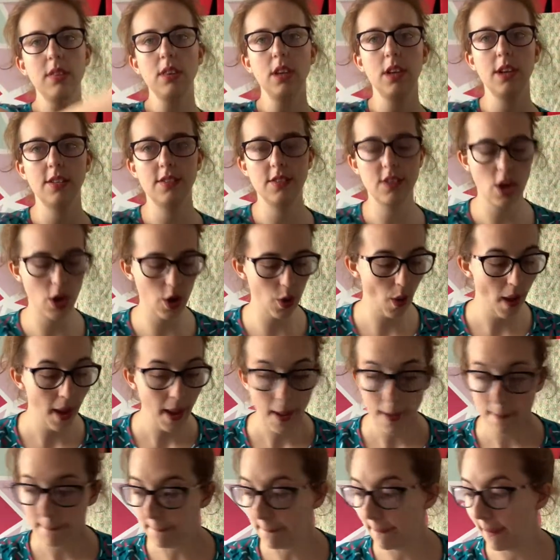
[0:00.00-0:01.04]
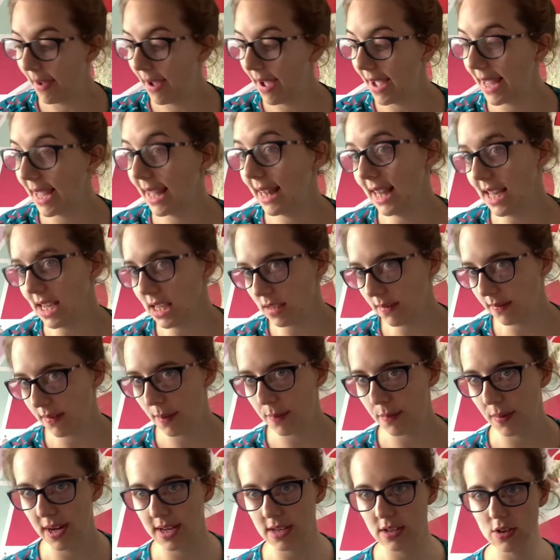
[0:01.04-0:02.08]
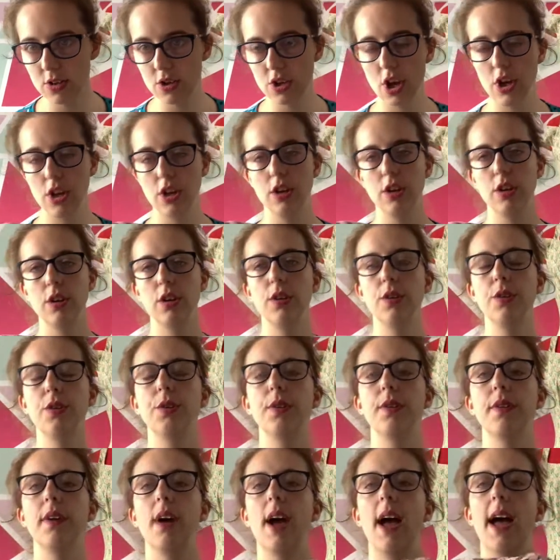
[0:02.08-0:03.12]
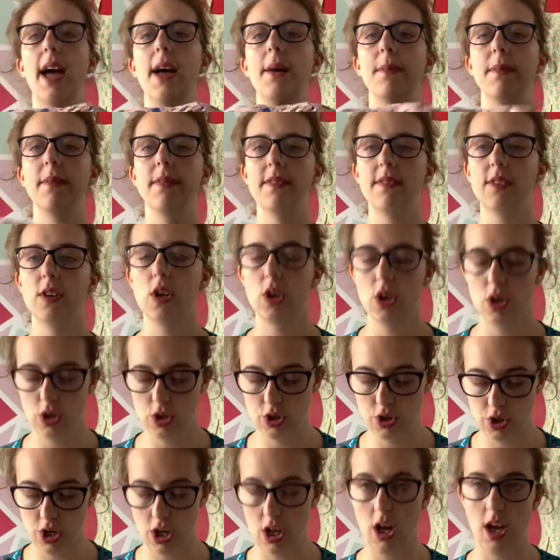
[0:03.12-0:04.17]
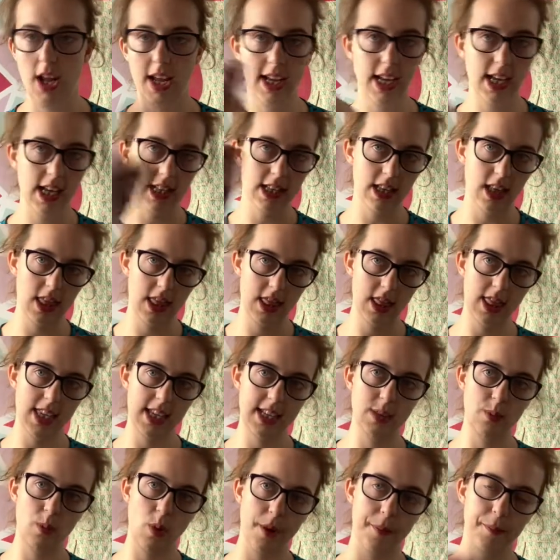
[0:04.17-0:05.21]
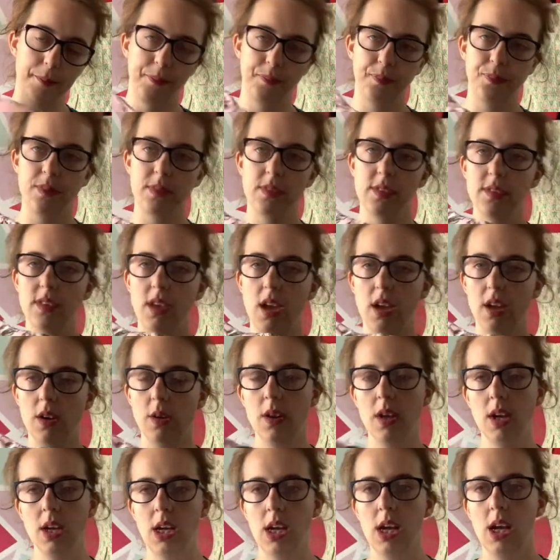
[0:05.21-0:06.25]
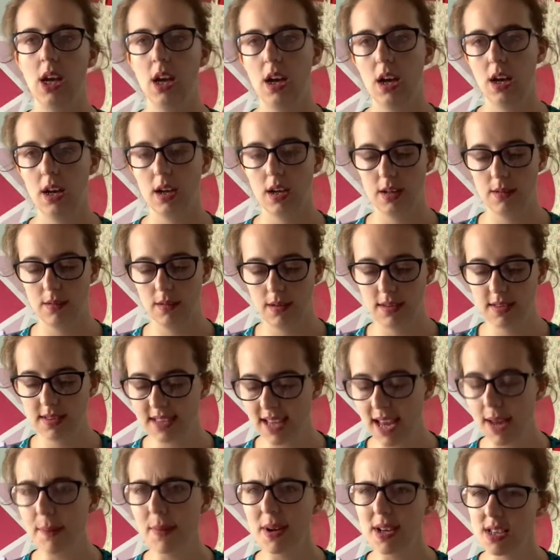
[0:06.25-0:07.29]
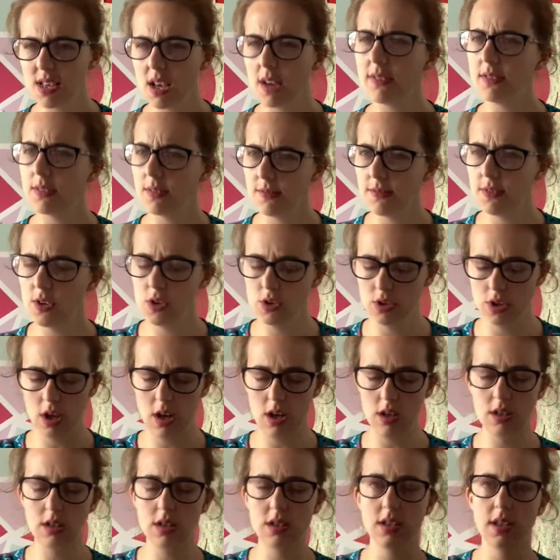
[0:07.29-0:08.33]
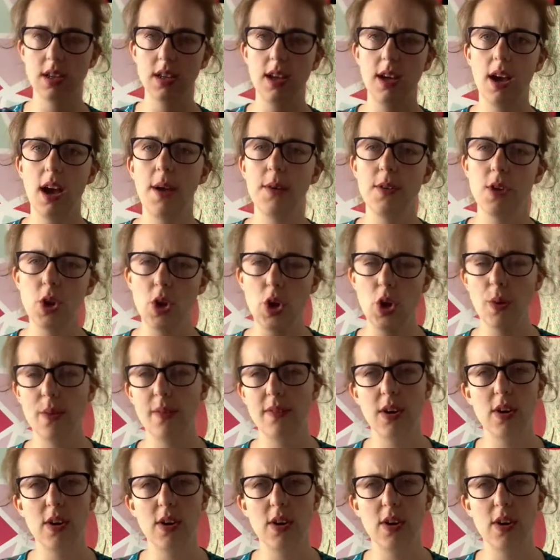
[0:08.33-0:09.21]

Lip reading: So my last fabric to show you for July is this one. So setting myself some few tasks. I don't know if I'll